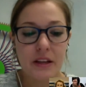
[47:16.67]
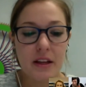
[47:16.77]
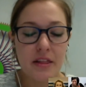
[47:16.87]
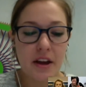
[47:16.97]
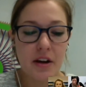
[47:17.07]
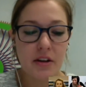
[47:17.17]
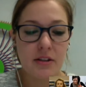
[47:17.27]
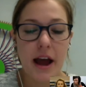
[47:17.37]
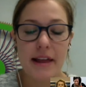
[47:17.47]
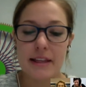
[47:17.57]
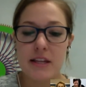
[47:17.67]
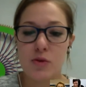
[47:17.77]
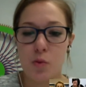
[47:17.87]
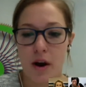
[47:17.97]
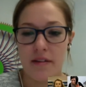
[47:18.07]
They're at least
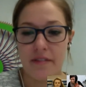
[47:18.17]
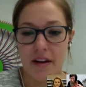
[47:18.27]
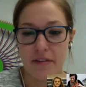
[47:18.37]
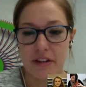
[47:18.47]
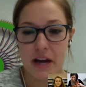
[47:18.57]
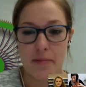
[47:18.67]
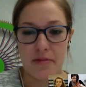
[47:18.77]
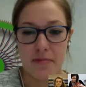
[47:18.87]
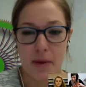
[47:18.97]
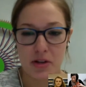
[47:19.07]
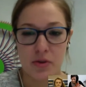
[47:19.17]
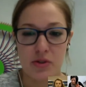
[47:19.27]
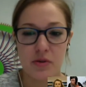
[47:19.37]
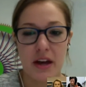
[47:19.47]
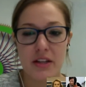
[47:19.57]
one of every type of module, so
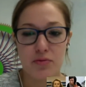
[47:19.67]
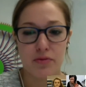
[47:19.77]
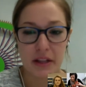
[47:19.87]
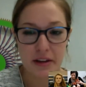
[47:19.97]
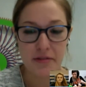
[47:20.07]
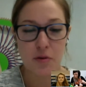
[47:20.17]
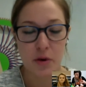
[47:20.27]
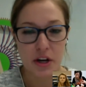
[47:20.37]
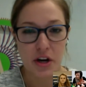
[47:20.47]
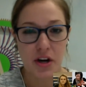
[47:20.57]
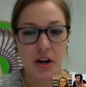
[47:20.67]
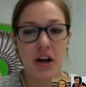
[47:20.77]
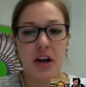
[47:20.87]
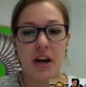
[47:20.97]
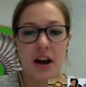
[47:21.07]
that's really for your
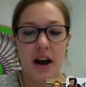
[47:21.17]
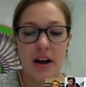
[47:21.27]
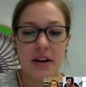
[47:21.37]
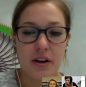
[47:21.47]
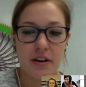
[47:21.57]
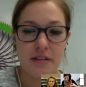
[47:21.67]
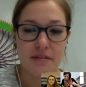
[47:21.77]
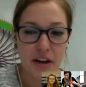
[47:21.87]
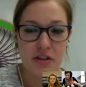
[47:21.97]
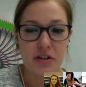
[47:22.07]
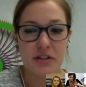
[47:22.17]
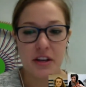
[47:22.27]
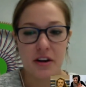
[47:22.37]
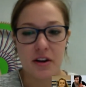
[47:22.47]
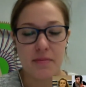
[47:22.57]
inventors that
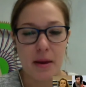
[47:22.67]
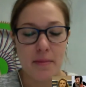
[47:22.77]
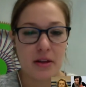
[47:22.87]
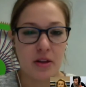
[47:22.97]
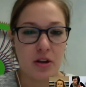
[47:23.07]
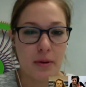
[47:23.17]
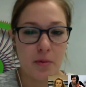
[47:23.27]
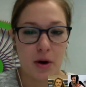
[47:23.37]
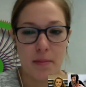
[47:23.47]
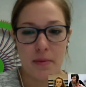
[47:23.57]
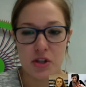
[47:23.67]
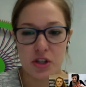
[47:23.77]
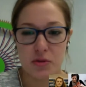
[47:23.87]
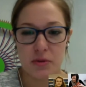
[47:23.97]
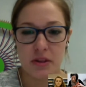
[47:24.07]
are maybe a little bit more
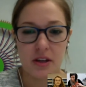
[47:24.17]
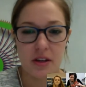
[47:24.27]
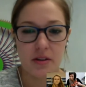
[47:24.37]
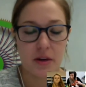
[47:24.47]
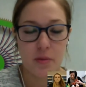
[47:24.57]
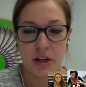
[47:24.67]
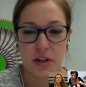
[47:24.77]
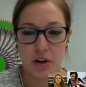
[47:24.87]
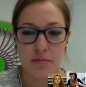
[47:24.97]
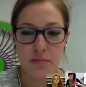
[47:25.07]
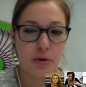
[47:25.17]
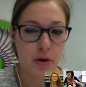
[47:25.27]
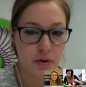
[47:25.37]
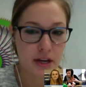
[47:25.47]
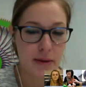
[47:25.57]
ambitious with they want to learn
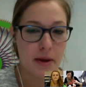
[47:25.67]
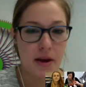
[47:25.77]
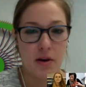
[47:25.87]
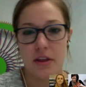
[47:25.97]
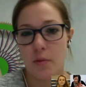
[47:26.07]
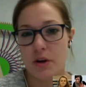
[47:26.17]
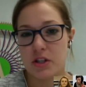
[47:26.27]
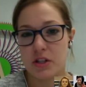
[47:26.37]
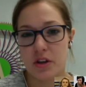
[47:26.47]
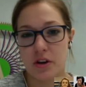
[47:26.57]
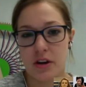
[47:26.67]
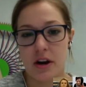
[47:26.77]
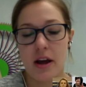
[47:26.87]
prototyping or they want to learn